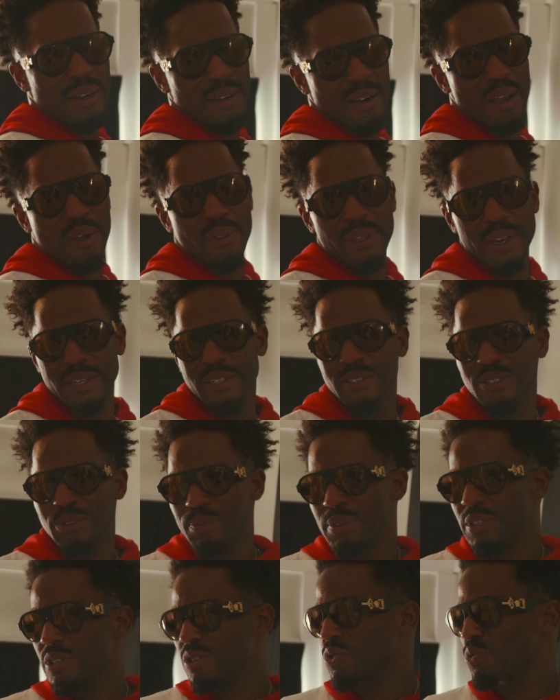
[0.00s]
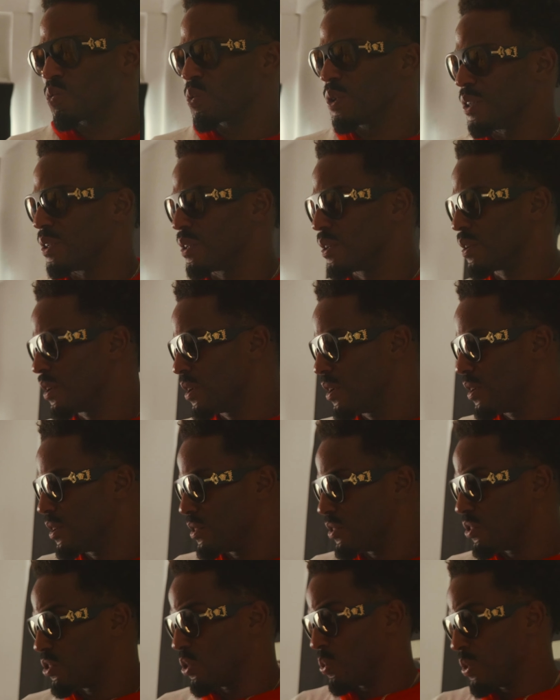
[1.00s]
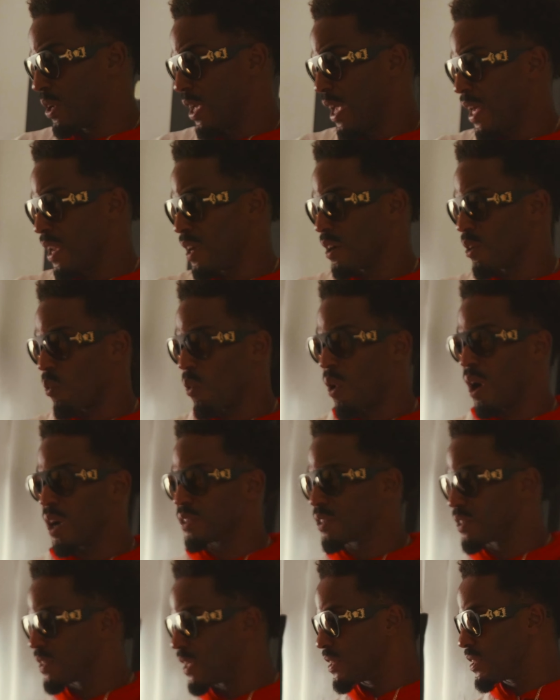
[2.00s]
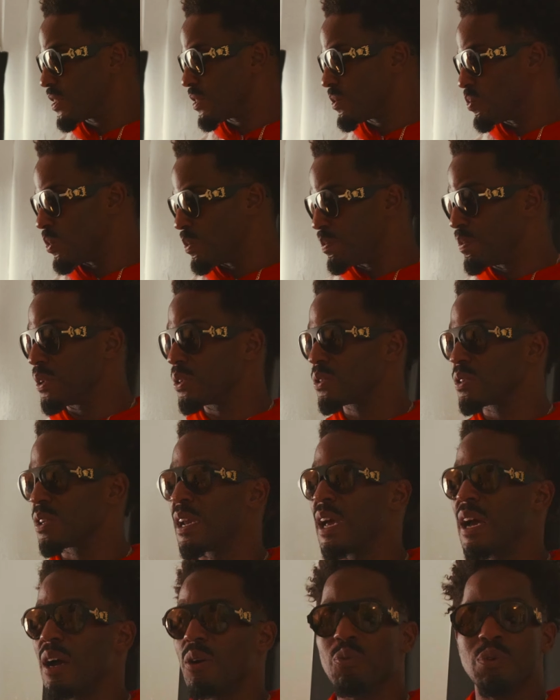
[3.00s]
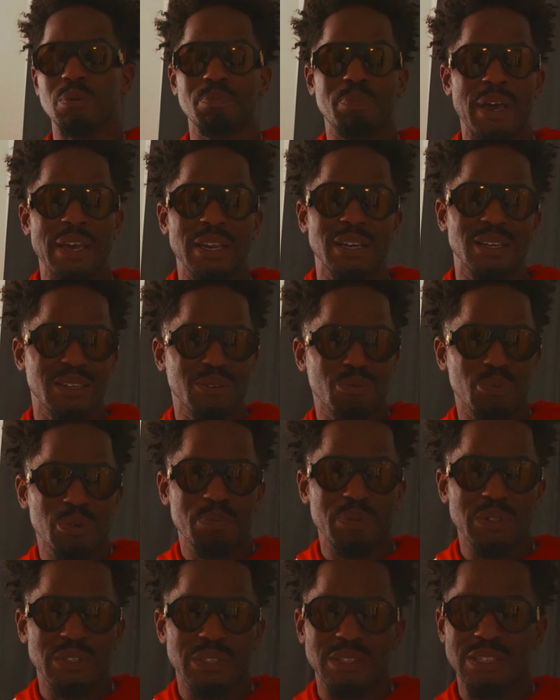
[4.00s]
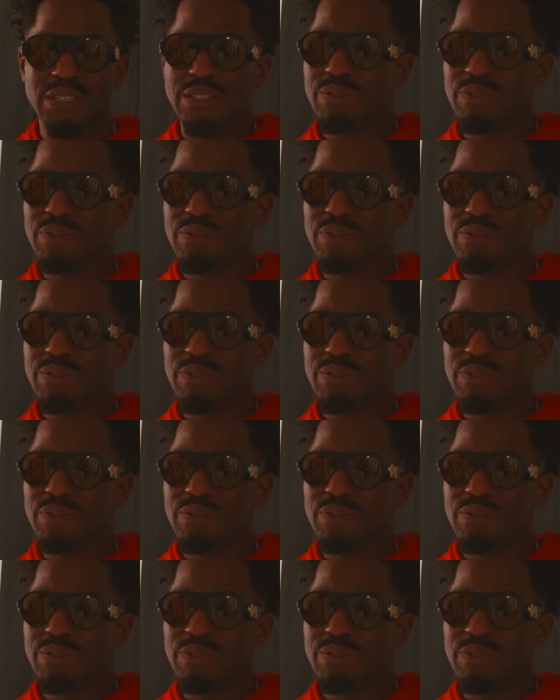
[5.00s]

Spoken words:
"No, that needs to be a suite." So we added a wash station, we built it out, we painted it, we put the